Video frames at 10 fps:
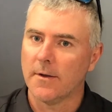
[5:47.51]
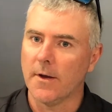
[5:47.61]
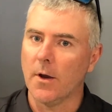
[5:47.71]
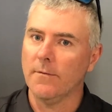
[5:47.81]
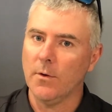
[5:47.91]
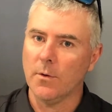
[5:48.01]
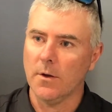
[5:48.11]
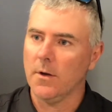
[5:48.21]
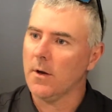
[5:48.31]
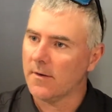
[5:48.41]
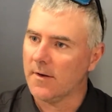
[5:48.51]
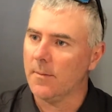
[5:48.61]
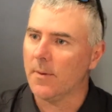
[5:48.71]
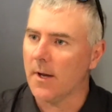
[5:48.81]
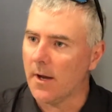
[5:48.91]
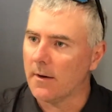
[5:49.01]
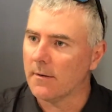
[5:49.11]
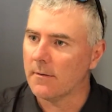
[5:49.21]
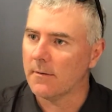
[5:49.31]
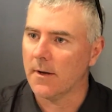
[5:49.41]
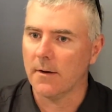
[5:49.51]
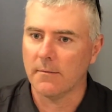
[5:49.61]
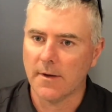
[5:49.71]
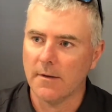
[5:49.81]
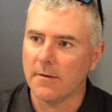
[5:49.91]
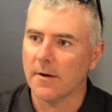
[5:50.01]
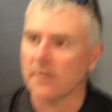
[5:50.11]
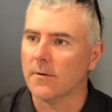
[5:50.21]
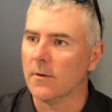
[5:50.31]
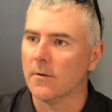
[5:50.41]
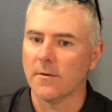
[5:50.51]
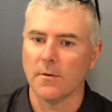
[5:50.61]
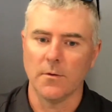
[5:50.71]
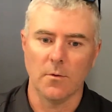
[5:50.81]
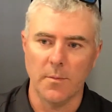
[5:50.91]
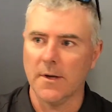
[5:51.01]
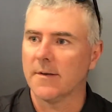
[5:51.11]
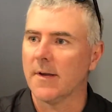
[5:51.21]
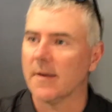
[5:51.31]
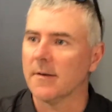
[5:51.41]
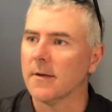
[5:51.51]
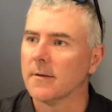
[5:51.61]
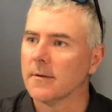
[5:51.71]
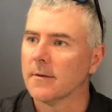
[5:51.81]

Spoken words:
If you're going to skip out, $10,000 on your biggest asset,